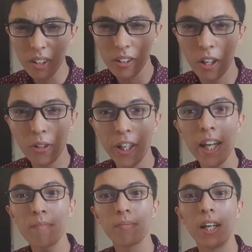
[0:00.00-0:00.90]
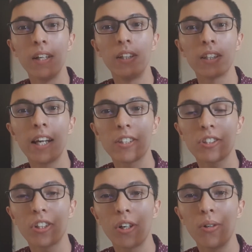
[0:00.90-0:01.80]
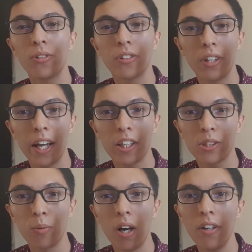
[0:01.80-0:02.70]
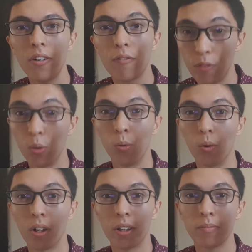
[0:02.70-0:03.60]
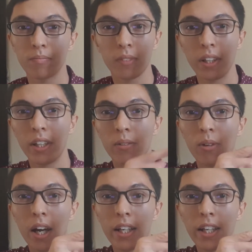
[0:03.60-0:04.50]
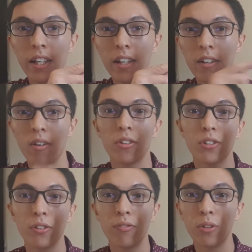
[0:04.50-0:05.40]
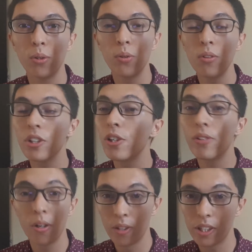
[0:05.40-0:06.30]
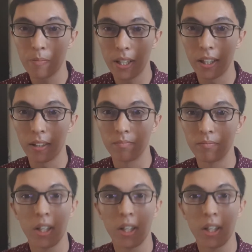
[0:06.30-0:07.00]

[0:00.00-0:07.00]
Okay? Let's go to the next one, fall. Right here, to fall, you know this meaning.